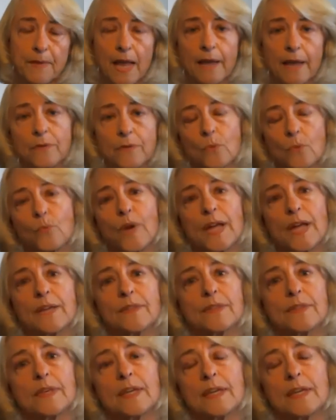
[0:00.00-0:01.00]
And the way
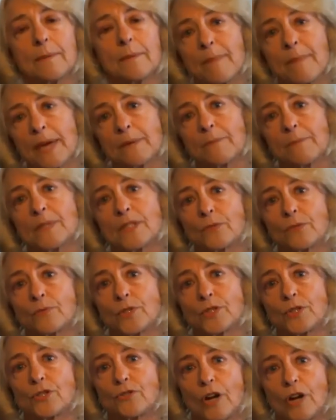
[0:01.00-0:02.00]
the amendments
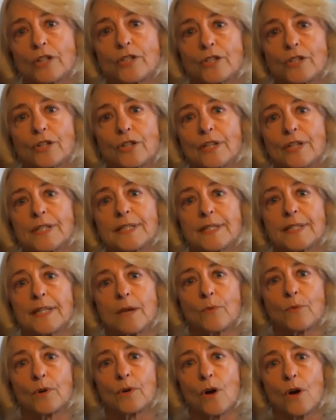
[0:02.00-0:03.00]
were structured is
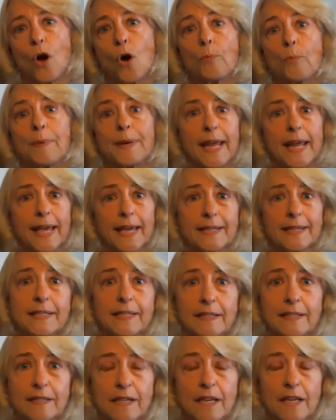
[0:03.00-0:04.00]
they were
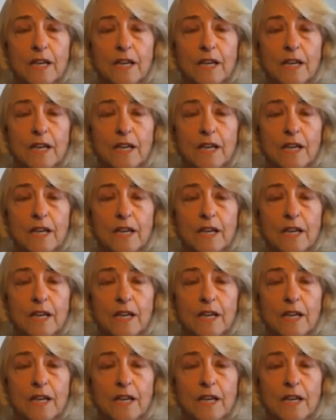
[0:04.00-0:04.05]
open-ended.